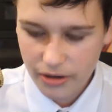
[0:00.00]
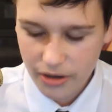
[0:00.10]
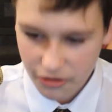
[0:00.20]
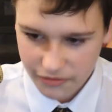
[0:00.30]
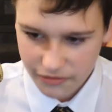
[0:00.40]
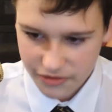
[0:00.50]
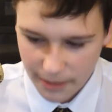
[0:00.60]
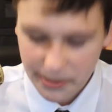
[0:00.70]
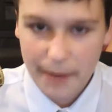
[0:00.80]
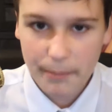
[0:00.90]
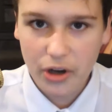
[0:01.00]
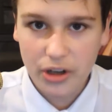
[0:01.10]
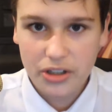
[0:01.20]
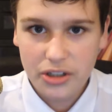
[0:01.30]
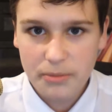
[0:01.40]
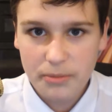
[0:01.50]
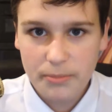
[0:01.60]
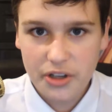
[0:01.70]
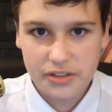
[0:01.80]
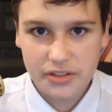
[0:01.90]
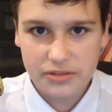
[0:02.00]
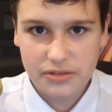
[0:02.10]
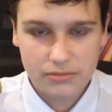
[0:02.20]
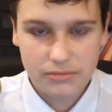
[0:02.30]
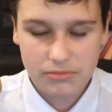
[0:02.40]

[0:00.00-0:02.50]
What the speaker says: of September because